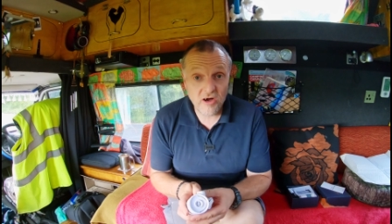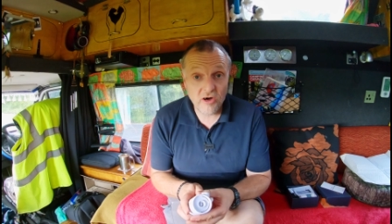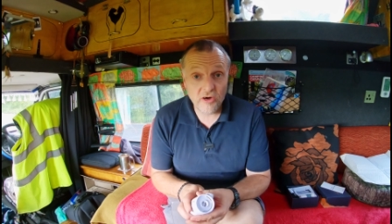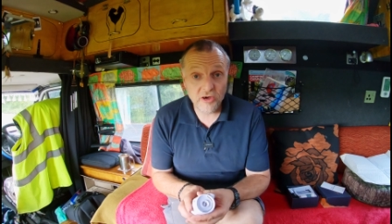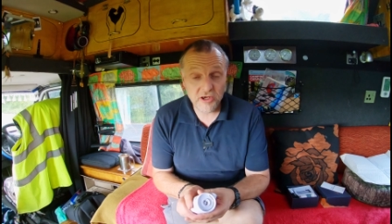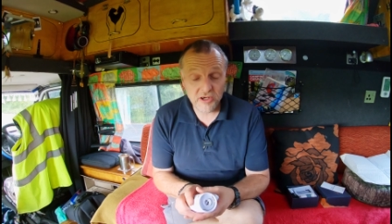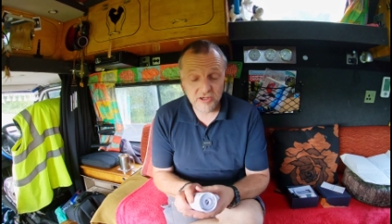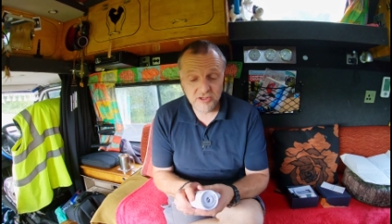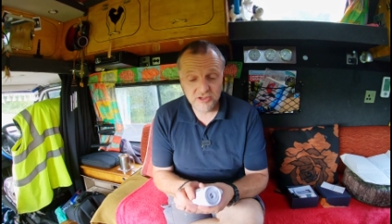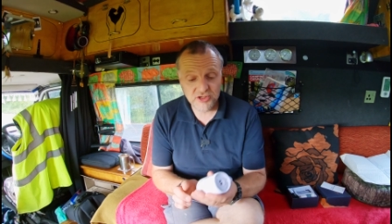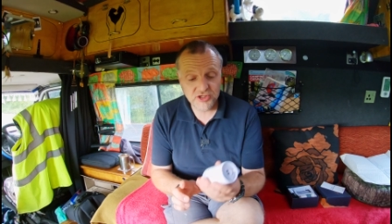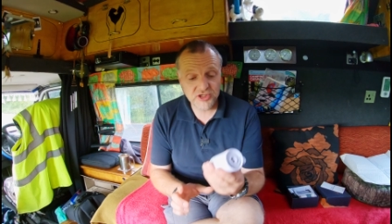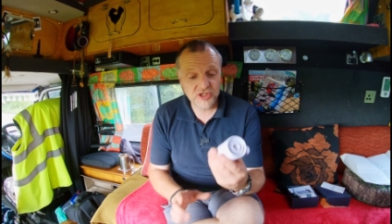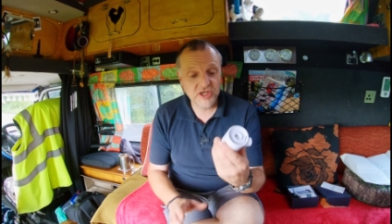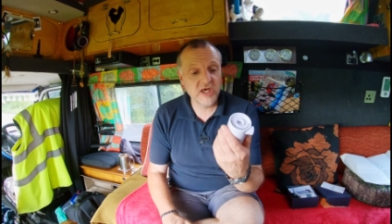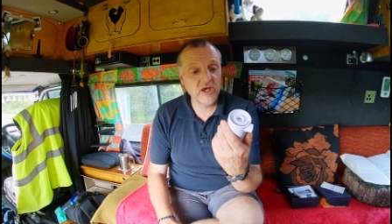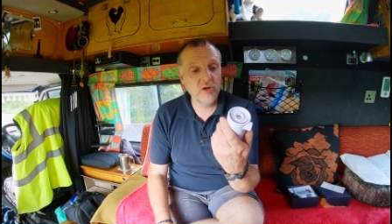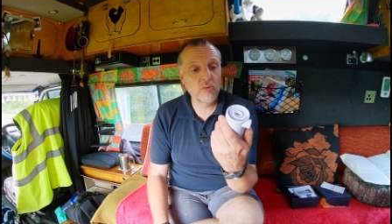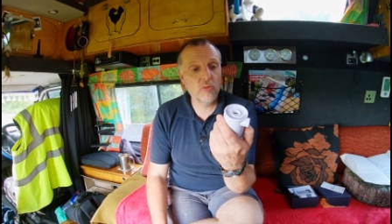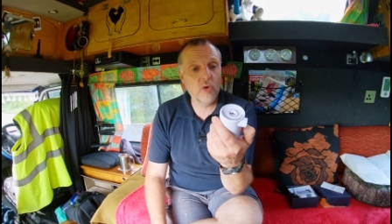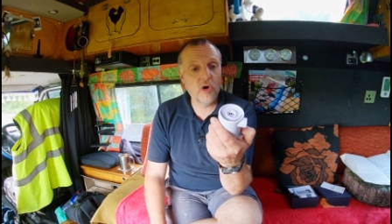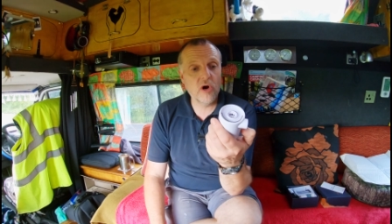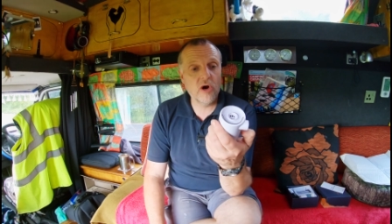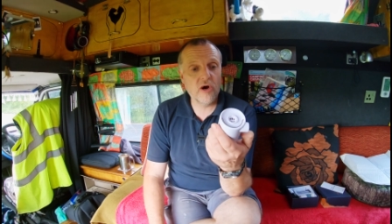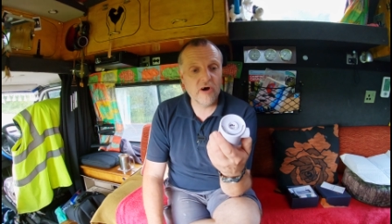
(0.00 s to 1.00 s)
can see
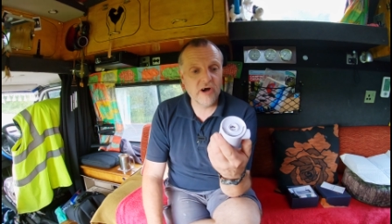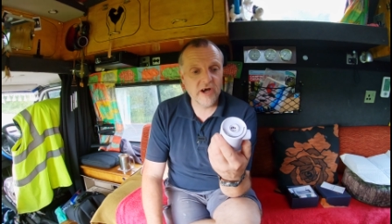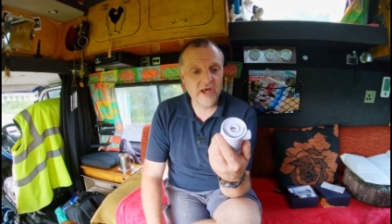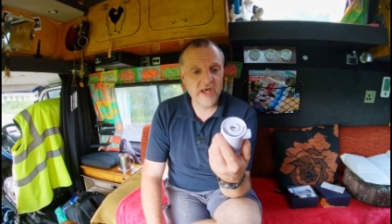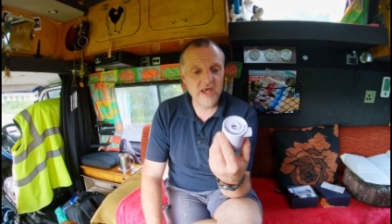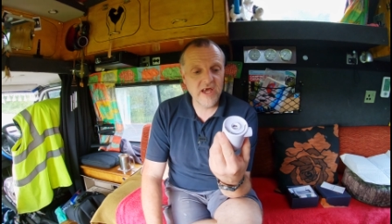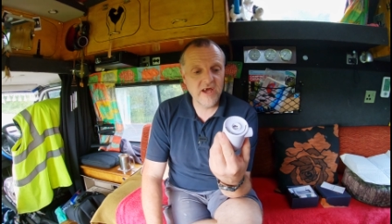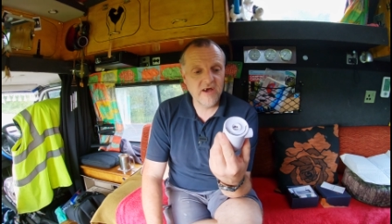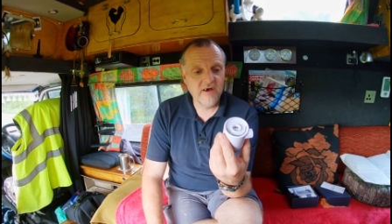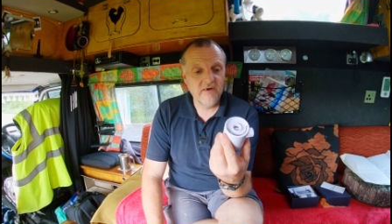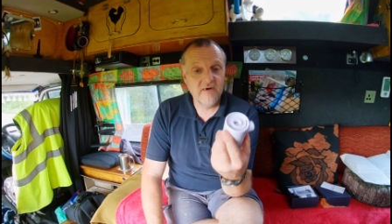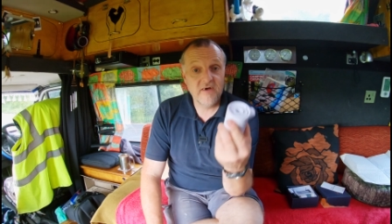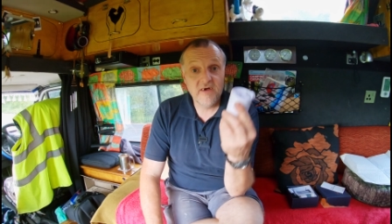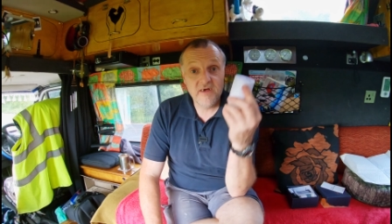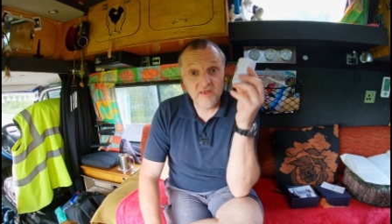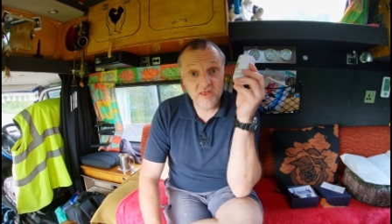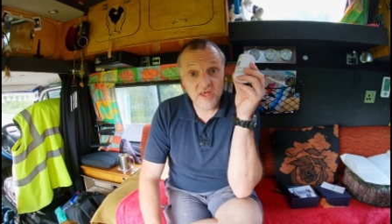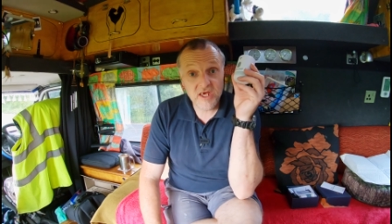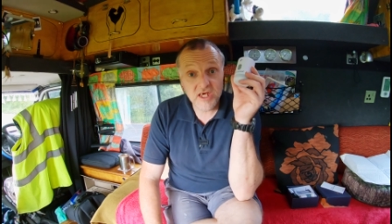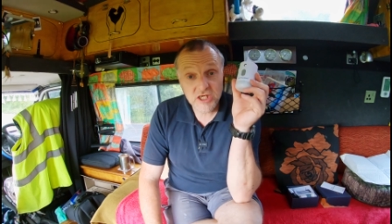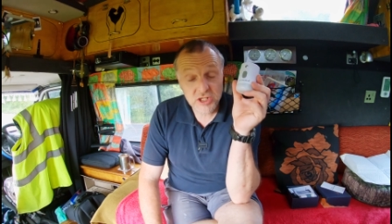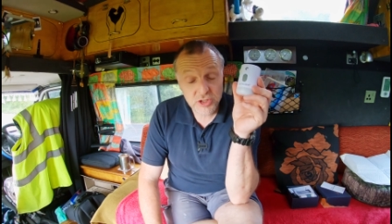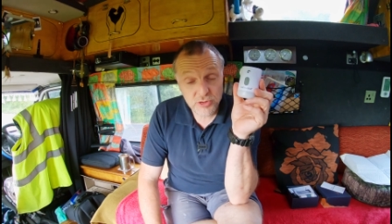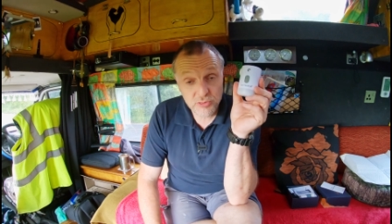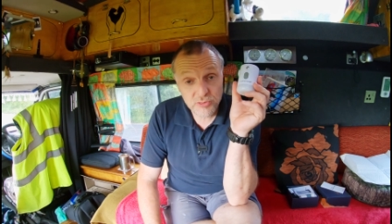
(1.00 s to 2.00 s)
why
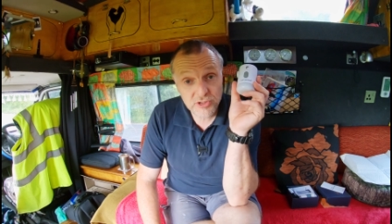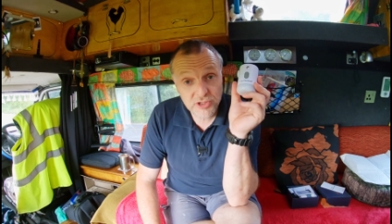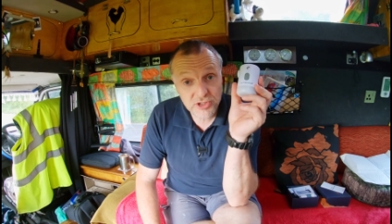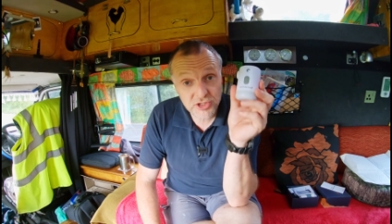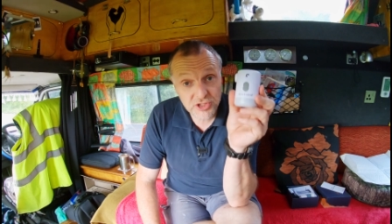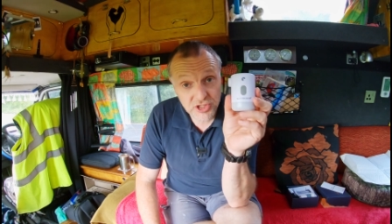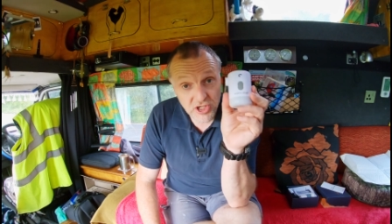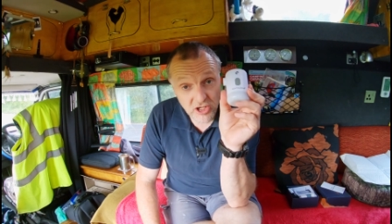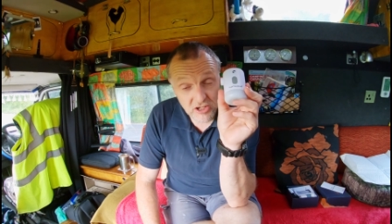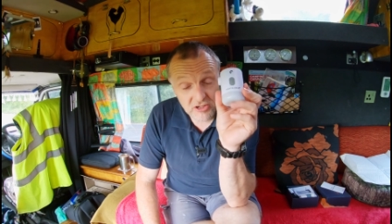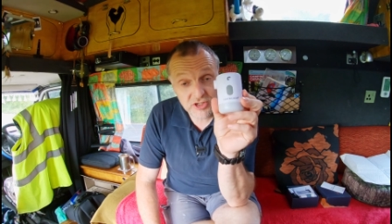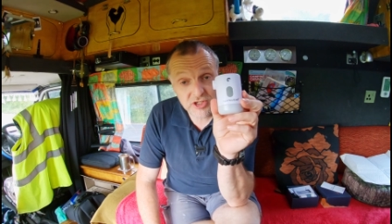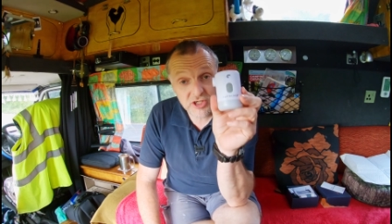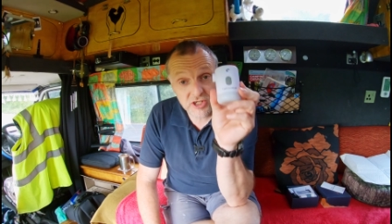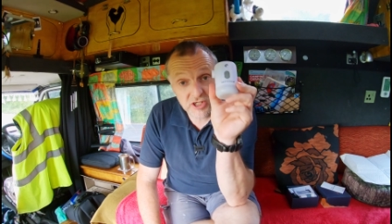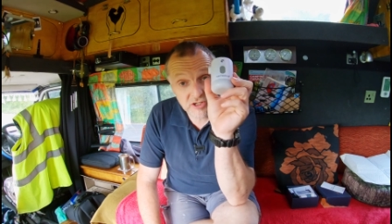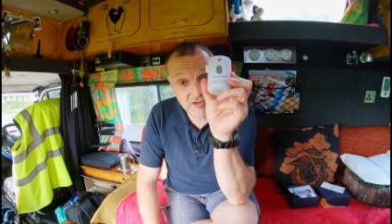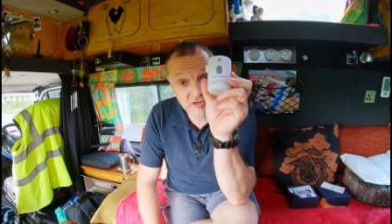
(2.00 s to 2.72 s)
this was such a